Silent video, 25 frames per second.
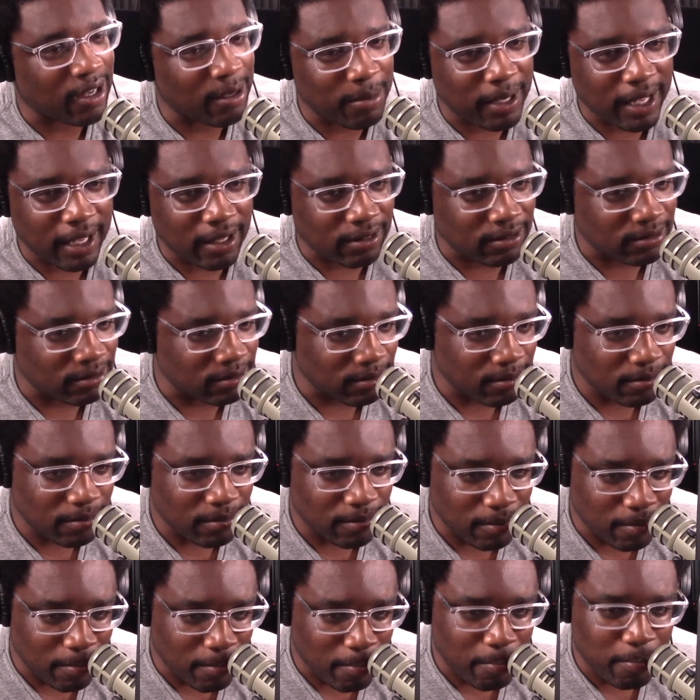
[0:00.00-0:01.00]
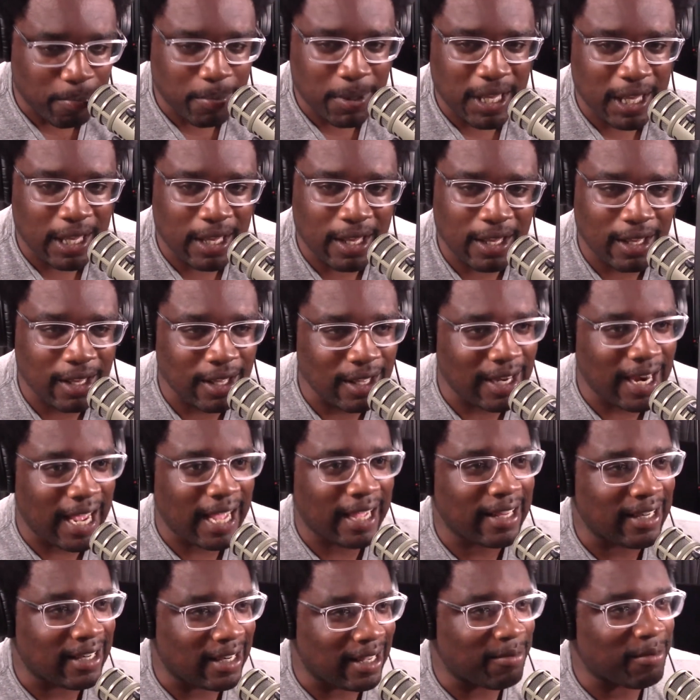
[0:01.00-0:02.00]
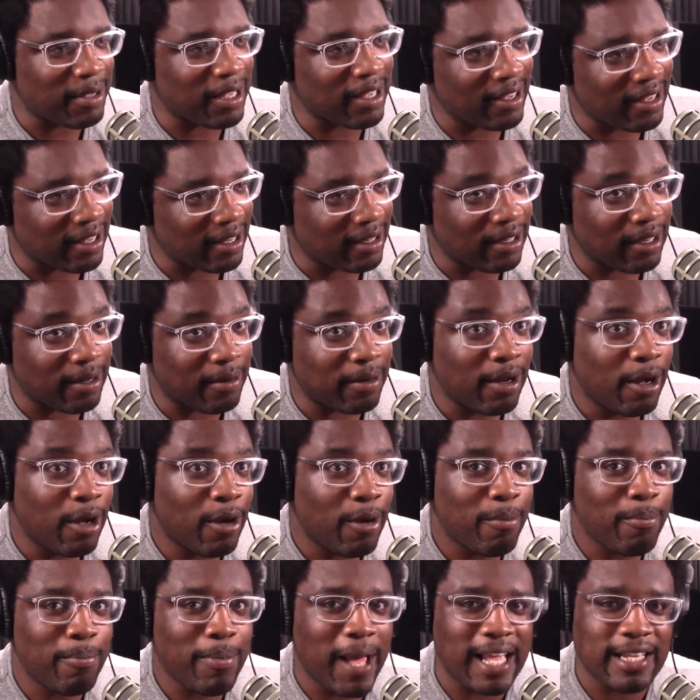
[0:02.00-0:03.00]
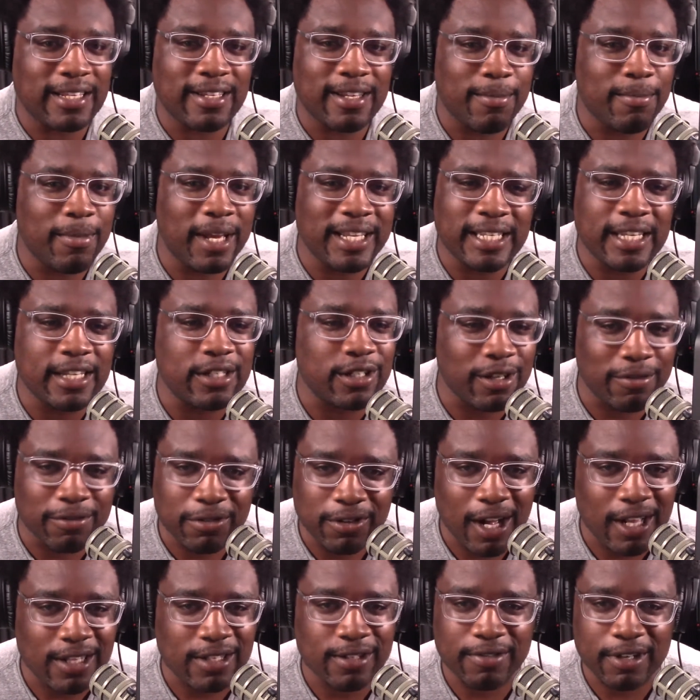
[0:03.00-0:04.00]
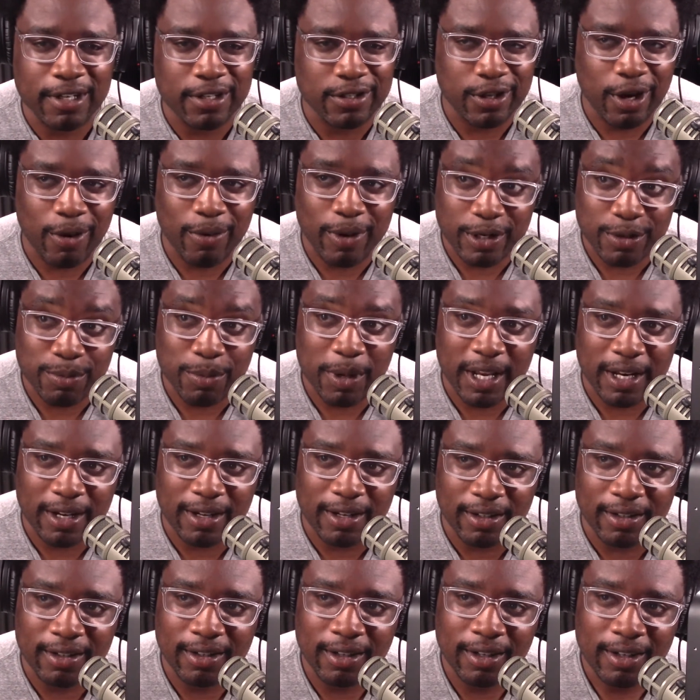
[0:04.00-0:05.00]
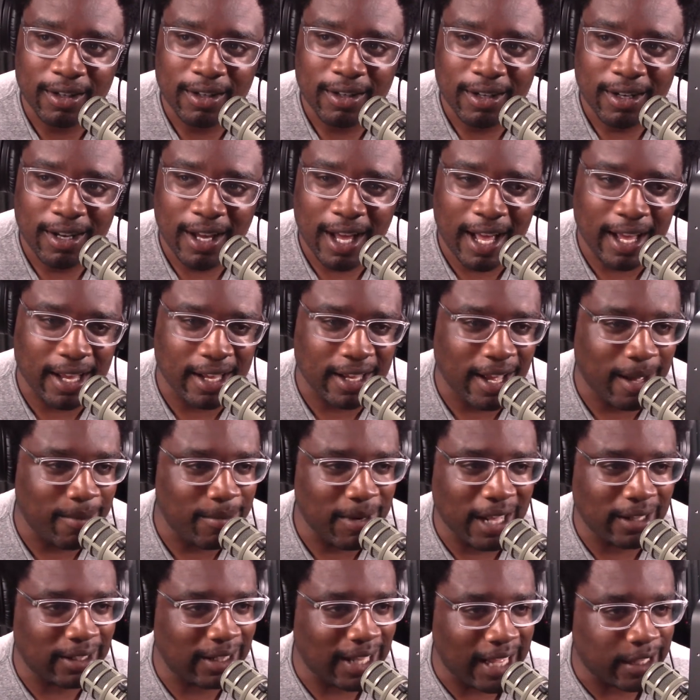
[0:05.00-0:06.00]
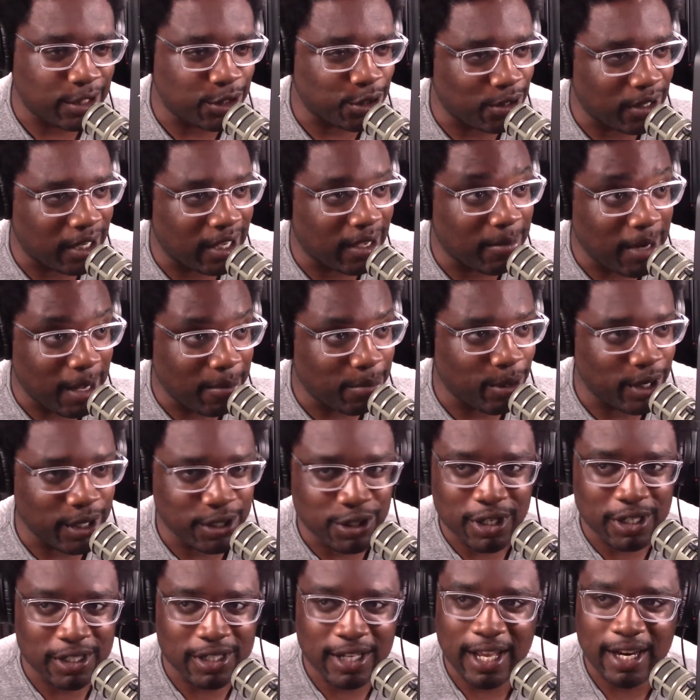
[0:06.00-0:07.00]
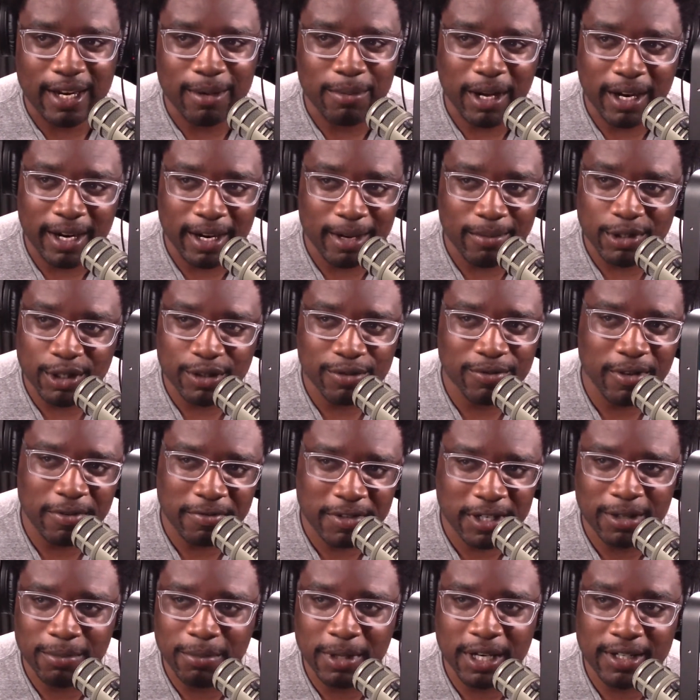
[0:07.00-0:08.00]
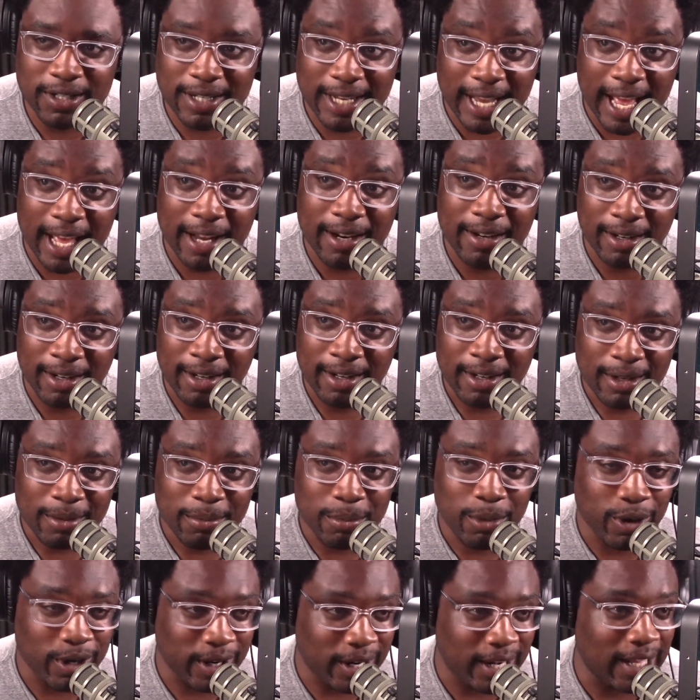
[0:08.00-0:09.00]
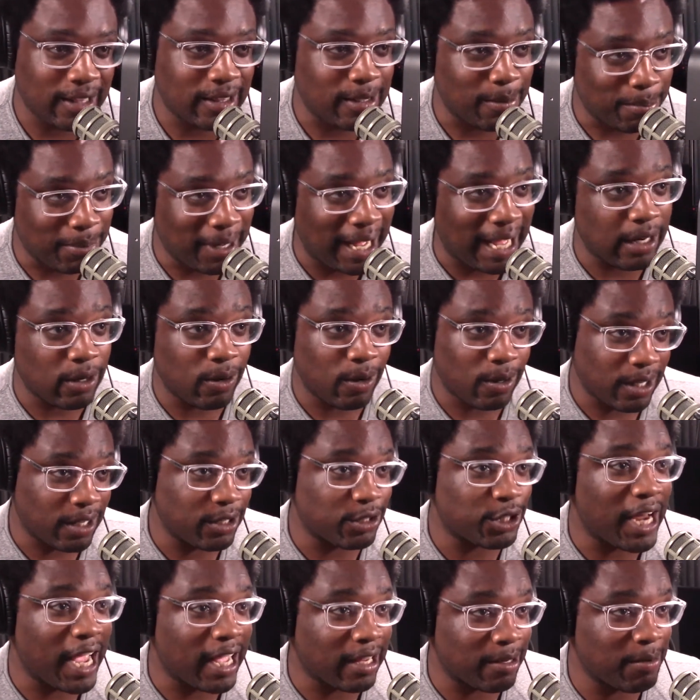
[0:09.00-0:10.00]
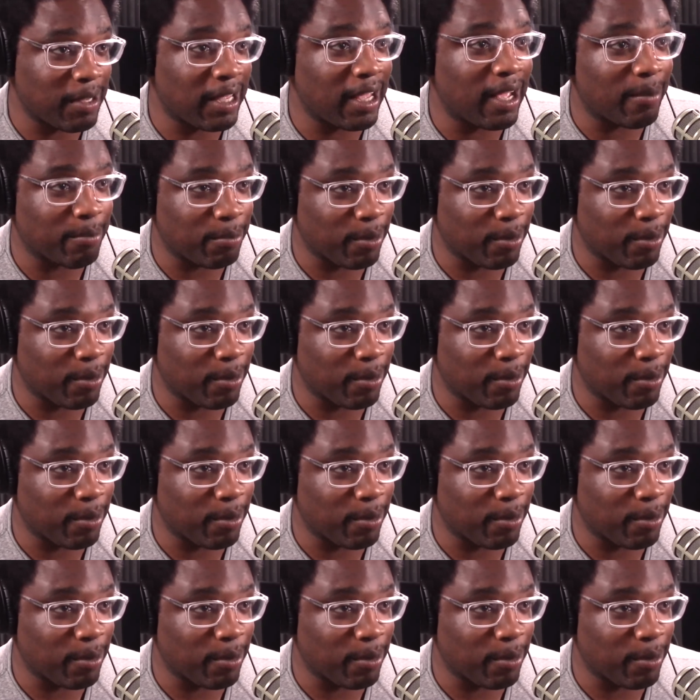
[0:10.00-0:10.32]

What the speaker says: about being in academia and my teaching philosophy has always been I'm not lecturing, I'm not preaching to anybody. I'm just 15 minutes ahead, pointing out the pothole that jacked me up,